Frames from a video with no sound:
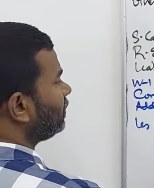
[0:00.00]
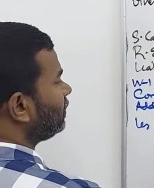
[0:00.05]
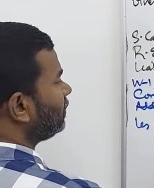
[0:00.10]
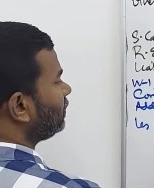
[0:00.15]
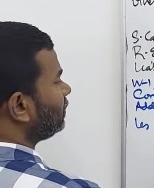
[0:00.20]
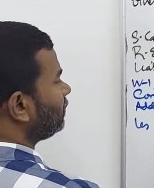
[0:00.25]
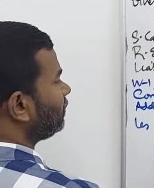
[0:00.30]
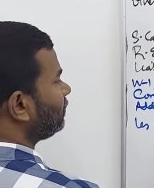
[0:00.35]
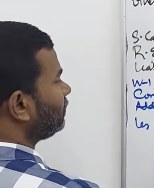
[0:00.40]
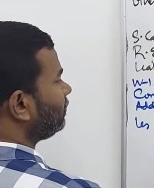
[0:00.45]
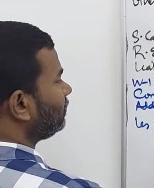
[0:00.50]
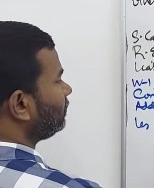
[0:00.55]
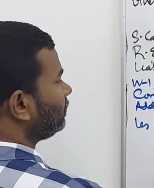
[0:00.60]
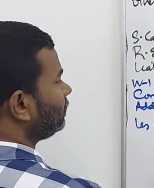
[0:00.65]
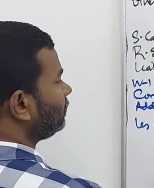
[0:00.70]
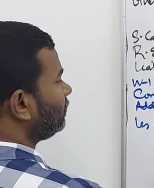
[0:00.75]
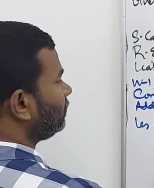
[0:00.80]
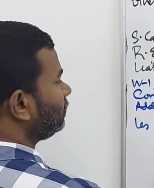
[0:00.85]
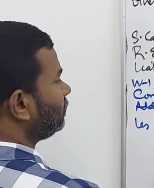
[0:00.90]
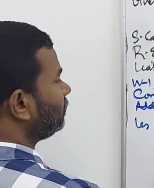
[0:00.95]

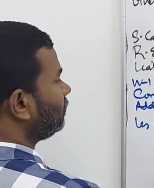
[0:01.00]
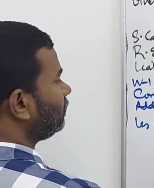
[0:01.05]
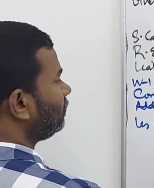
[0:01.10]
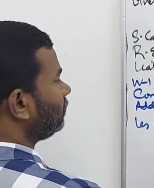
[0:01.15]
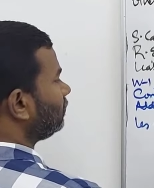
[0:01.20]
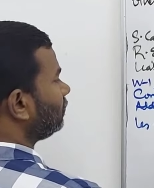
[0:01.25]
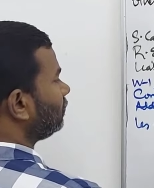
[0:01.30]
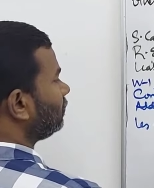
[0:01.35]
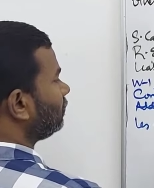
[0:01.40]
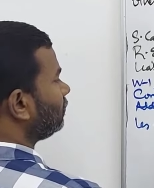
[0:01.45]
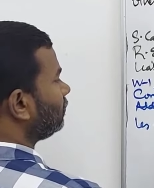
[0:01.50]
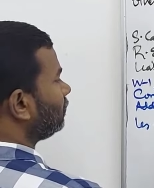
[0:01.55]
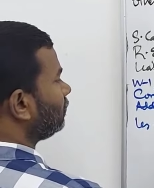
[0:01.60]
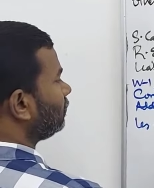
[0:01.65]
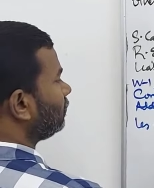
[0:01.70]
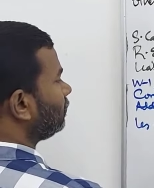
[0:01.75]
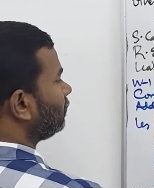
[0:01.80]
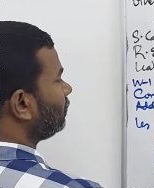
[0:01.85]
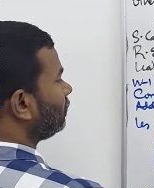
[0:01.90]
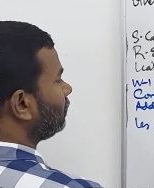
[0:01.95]

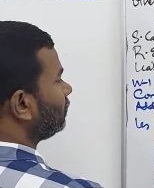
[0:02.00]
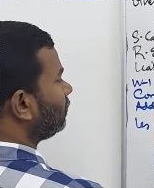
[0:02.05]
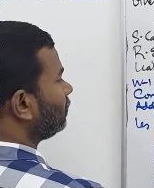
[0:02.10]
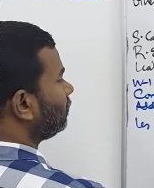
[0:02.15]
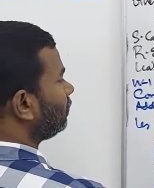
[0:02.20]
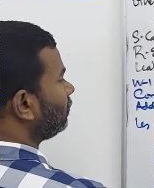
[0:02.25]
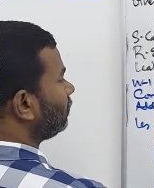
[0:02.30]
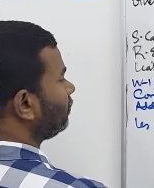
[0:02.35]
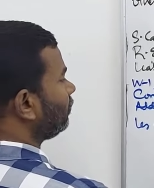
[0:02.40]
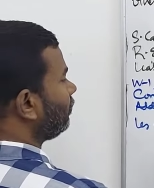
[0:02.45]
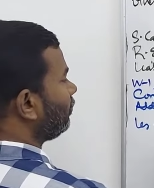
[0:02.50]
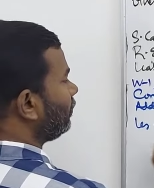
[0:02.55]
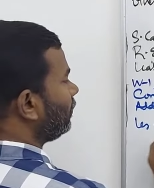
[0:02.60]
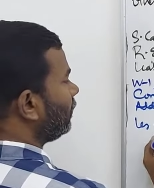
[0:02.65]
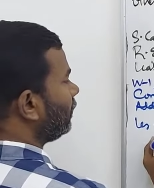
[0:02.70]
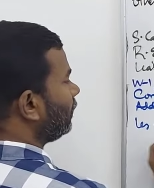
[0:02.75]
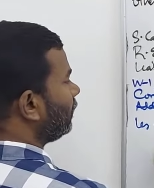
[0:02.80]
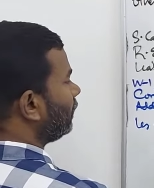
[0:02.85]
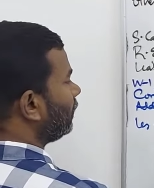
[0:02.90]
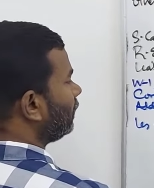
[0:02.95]
Nobody speaks.